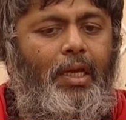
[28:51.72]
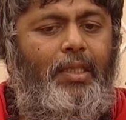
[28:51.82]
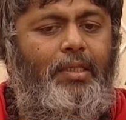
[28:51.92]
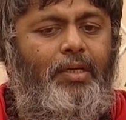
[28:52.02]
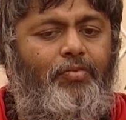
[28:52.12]

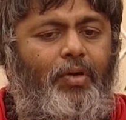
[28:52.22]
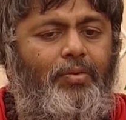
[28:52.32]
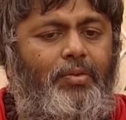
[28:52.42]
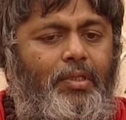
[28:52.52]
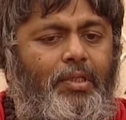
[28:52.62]
and they
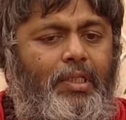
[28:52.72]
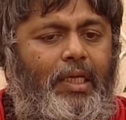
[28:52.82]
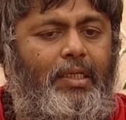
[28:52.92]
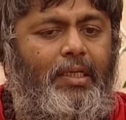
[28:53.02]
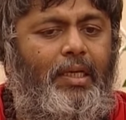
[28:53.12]
found
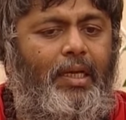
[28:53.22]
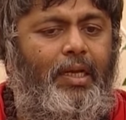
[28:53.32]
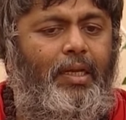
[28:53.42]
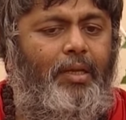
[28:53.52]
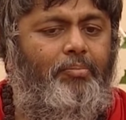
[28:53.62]
that
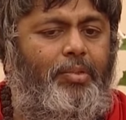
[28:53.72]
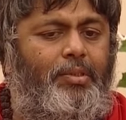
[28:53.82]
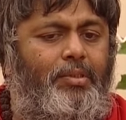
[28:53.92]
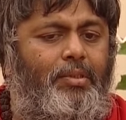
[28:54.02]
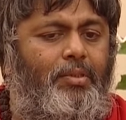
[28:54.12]
any
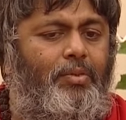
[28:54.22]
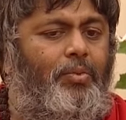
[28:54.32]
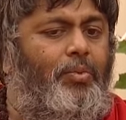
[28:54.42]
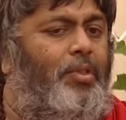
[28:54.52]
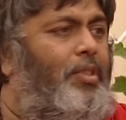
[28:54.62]
person
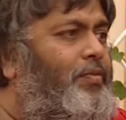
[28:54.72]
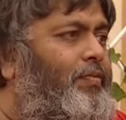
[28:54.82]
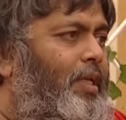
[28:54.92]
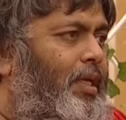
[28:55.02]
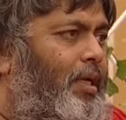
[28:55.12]
who is very